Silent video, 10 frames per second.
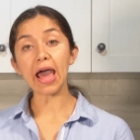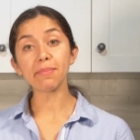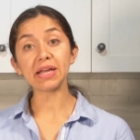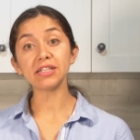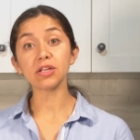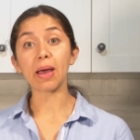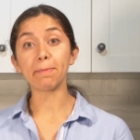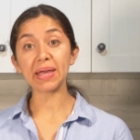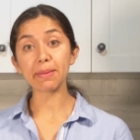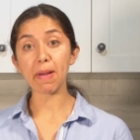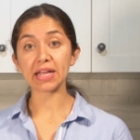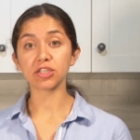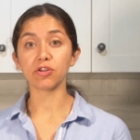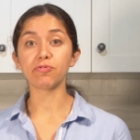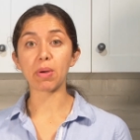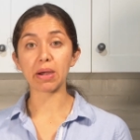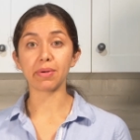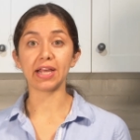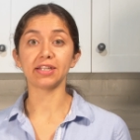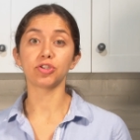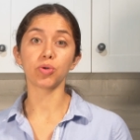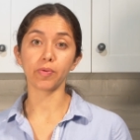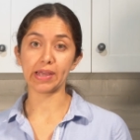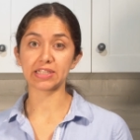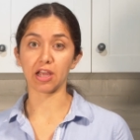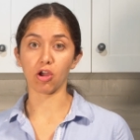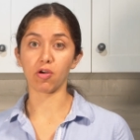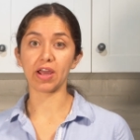I made a big batch of marmalade 2 weeks ago,